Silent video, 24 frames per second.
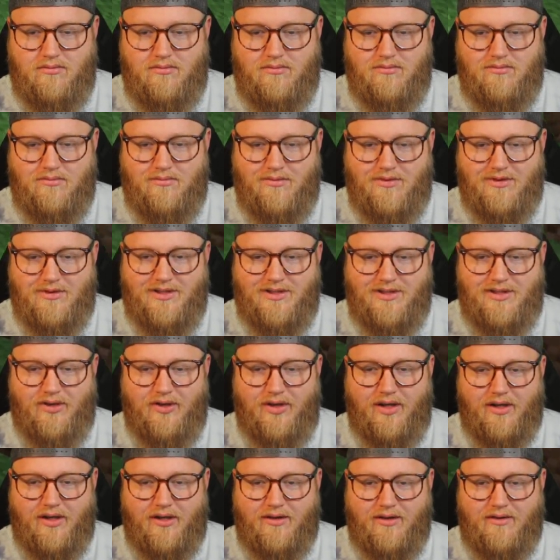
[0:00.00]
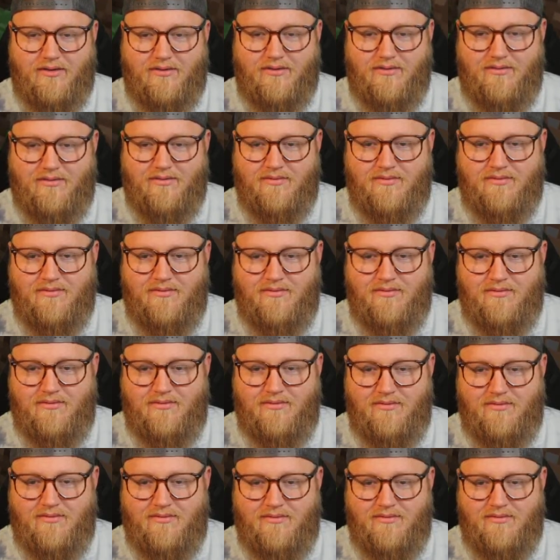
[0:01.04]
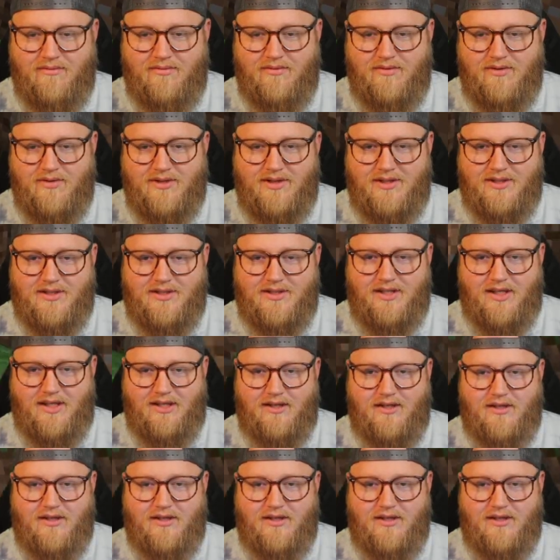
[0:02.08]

What's he doing? Is he stuck?